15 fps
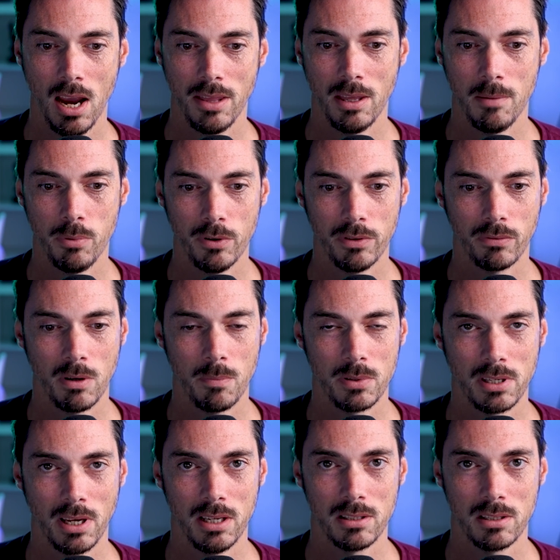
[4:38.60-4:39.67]
And then
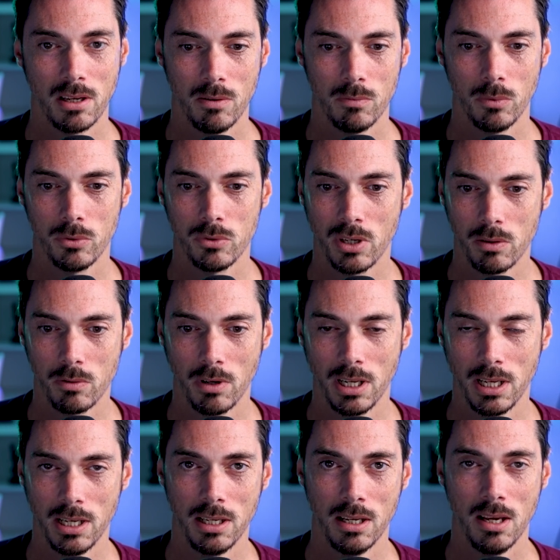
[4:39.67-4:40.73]
0.3% will
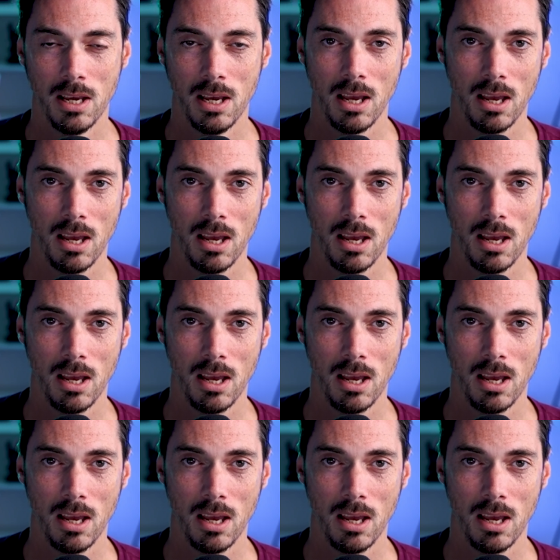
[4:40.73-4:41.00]
generally